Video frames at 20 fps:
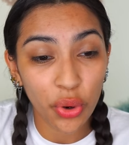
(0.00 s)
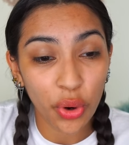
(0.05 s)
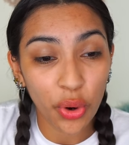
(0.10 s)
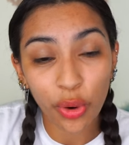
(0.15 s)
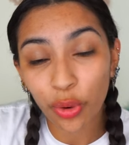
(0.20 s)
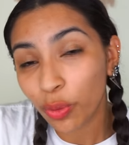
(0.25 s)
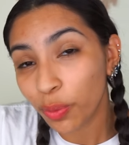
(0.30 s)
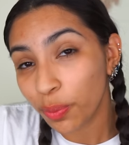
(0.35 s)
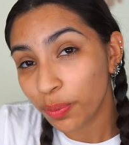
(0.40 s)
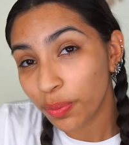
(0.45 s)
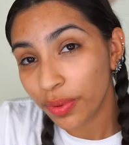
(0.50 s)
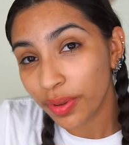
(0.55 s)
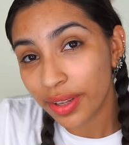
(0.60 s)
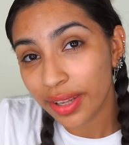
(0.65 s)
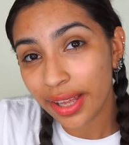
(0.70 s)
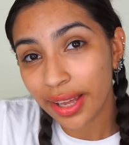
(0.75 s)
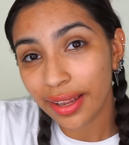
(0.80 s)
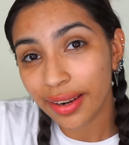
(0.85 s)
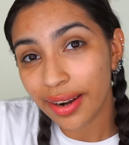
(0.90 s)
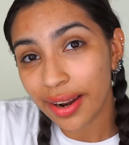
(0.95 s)
hope
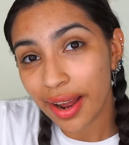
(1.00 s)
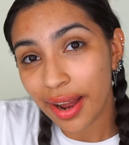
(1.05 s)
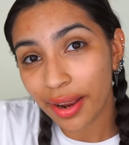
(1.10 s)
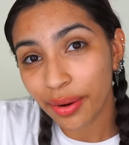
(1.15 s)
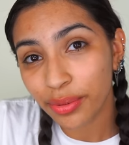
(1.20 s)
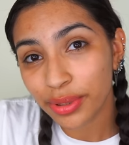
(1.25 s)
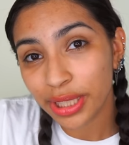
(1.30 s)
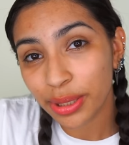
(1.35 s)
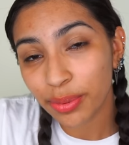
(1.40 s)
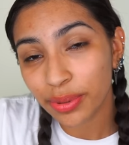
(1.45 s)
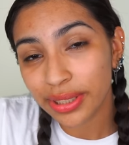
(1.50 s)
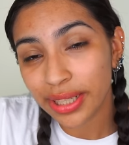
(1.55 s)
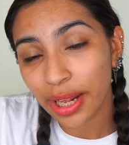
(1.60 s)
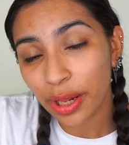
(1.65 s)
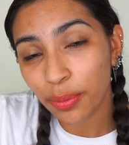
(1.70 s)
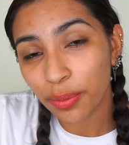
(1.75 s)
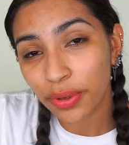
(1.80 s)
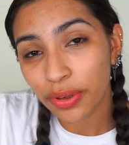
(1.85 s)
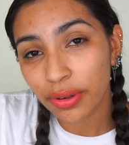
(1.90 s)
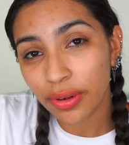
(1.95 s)
that I was able to
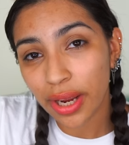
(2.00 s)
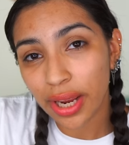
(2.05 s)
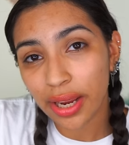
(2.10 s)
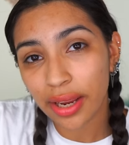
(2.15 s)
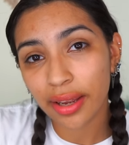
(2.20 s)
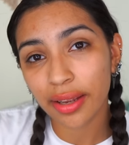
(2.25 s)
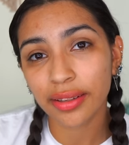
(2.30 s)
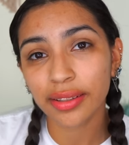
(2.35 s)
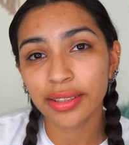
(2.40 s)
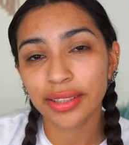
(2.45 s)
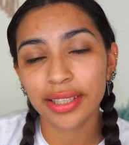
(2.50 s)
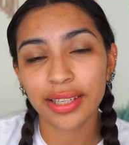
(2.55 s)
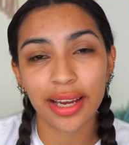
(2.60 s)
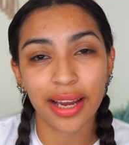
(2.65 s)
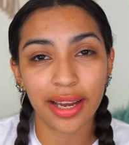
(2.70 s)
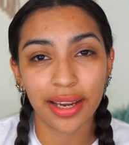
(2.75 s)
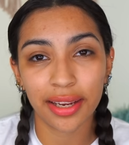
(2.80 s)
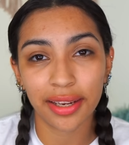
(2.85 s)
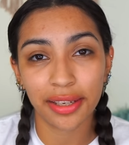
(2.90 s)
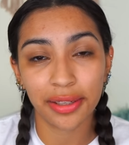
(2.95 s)
help you. And
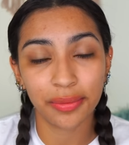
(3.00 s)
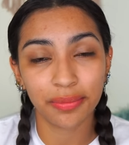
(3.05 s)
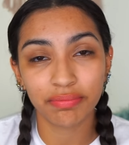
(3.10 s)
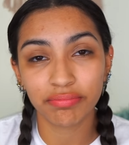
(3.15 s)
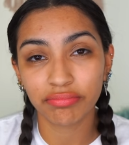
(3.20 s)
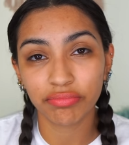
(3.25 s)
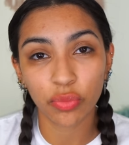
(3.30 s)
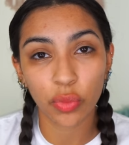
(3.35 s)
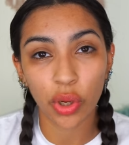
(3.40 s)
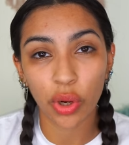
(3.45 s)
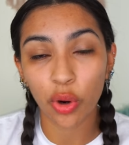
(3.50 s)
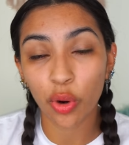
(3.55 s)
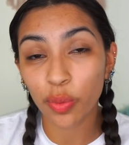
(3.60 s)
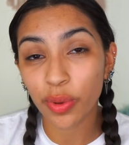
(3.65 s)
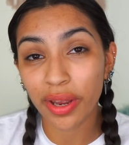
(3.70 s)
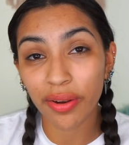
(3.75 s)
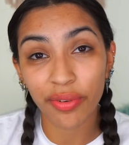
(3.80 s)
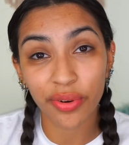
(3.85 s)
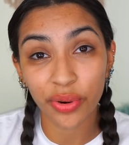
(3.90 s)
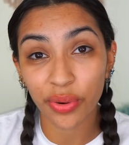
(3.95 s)
I
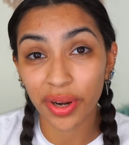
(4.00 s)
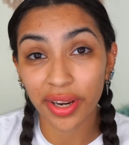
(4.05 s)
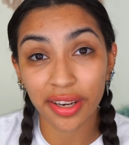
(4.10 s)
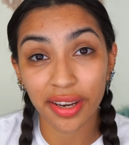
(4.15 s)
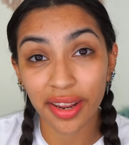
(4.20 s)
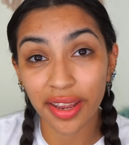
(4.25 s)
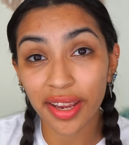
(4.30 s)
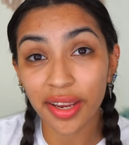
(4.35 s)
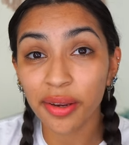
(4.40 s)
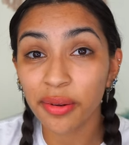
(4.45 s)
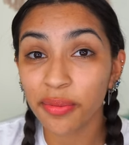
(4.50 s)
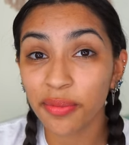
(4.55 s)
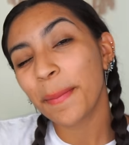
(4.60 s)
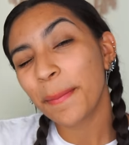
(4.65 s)
hope you have a great day.